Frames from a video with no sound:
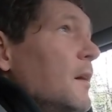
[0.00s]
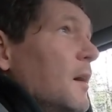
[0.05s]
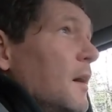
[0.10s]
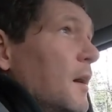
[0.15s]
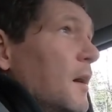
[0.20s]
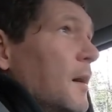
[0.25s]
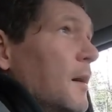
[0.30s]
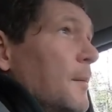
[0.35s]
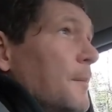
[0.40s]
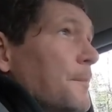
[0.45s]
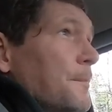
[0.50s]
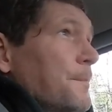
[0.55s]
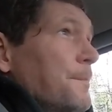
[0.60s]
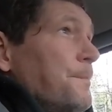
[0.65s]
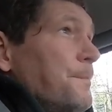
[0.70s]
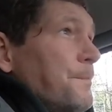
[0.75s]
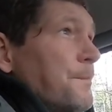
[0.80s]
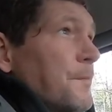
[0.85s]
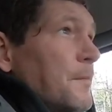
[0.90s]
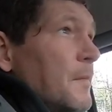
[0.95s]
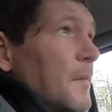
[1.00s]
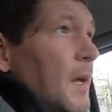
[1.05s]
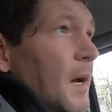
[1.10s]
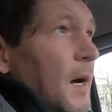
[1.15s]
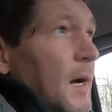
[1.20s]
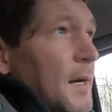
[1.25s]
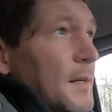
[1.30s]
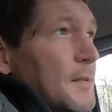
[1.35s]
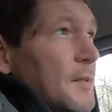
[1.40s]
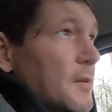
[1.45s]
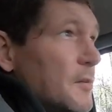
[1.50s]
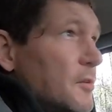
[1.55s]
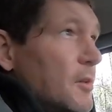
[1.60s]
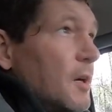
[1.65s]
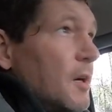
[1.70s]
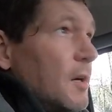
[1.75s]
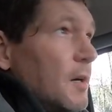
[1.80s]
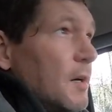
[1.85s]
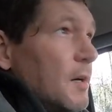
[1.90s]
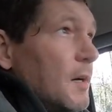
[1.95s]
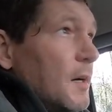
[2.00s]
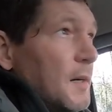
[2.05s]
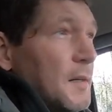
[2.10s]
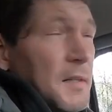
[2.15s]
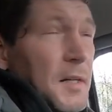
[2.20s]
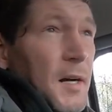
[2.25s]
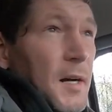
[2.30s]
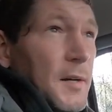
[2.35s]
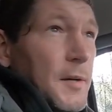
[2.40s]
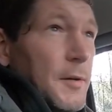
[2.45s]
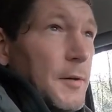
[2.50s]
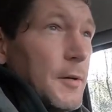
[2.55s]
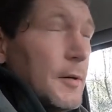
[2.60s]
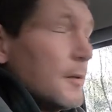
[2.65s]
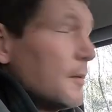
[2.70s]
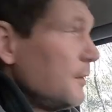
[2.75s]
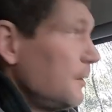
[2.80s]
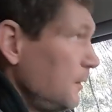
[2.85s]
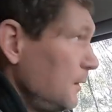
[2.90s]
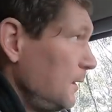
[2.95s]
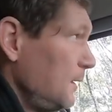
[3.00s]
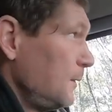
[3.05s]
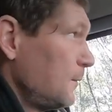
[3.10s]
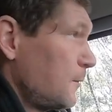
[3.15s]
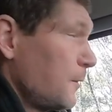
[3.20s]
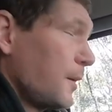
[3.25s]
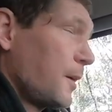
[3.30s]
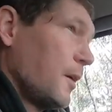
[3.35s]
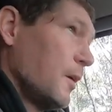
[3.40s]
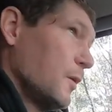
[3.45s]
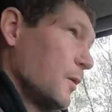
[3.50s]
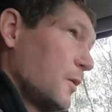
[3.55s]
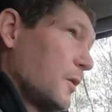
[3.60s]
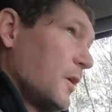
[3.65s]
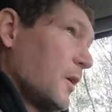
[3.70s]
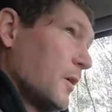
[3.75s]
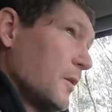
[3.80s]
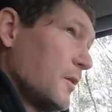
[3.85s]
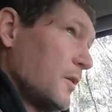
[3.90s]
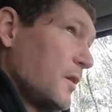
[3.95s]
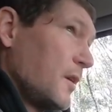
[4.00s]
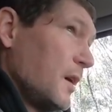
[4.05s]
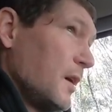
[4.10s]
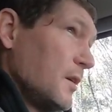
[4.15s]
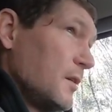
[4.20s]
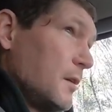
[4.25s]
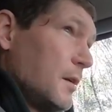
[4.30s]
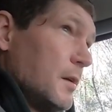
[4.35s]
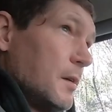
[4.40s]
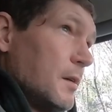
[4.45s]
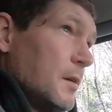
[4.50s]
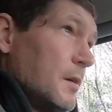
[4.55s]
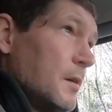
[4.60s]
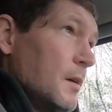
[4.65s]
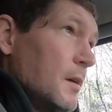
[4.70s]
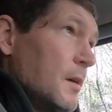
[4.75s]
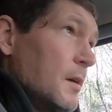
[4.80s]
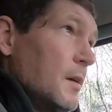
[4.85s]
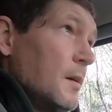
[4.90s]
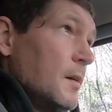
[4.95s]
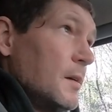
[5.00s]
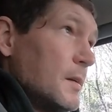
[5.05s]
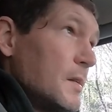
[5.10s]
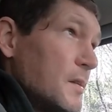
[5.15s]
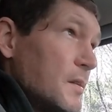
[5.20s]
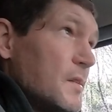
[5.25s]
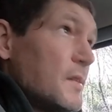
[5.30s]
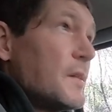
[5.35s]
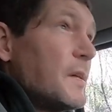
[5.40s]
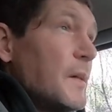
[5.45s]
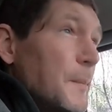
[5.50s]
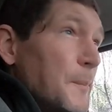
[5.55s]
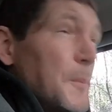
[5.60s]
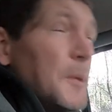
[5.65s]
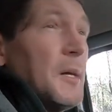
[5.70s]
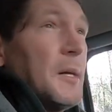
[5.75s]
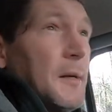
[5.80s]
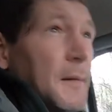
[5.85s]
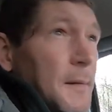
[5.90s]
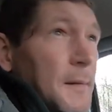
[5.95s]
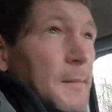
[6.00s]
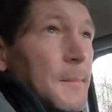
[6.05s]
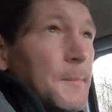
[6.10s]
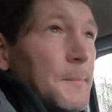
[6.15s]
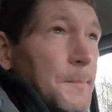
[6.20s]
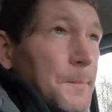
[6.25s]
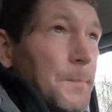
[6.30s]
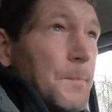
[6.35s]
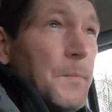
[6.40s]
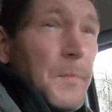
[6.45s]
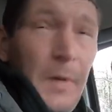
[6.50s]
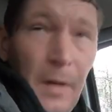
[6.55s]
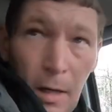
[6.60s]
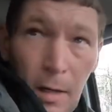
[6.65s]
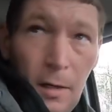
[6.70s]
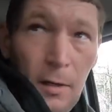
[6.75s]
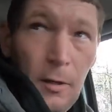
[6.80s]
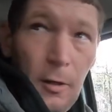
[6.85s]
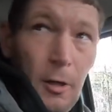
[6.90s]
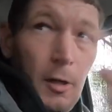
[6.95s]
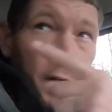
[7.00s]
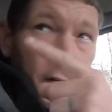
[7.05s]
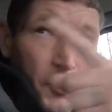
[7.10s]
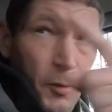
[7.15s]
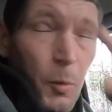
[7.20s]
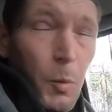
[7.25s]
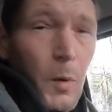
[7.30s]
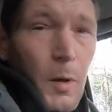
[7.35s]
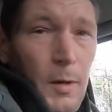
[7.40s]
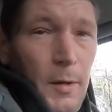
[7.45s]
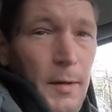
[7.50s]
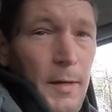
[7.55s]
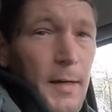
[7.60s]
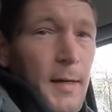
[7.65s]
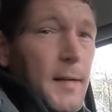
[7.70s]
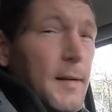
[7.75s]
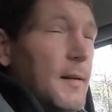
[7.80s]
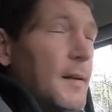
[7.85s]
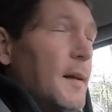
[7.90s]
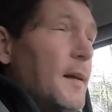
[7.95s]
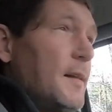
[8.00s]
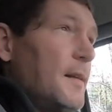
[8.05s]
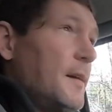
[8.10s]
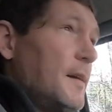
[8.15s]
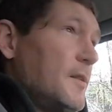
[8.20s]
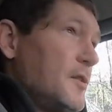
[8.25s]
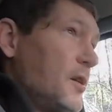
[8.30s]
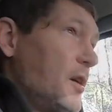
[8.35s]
um I just saw a cutter leave the Coast Guard station skipping across the water headed out of that